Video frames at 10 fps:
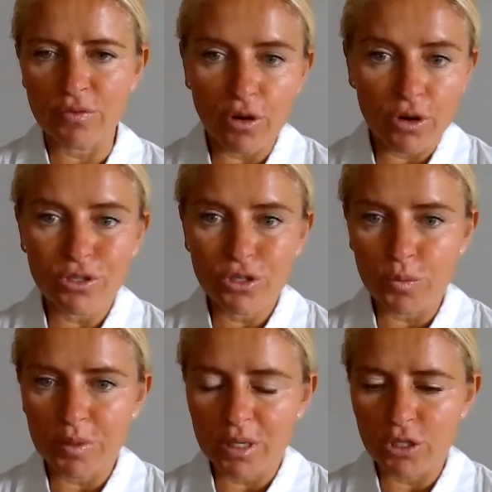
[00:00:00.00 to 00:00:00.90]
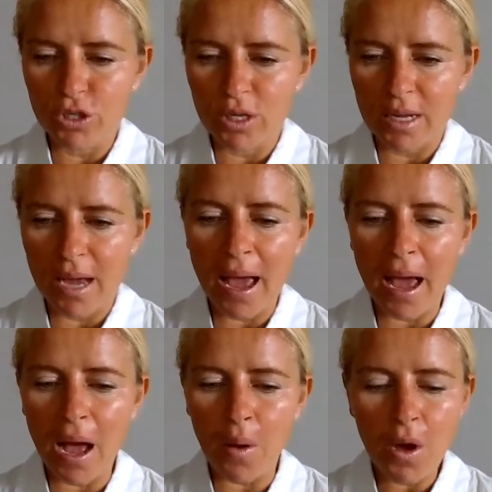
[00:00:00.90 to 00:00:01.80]
regards to potentially
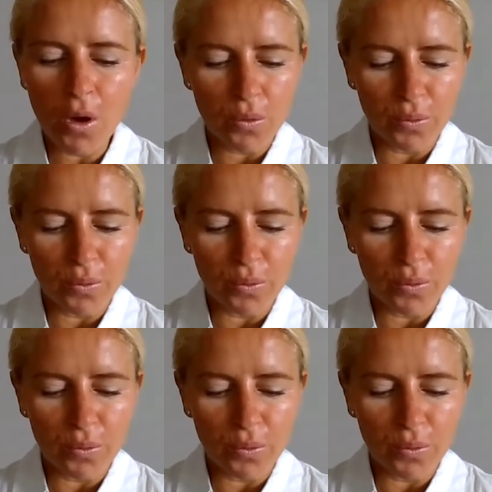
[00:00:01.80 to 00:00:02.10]
how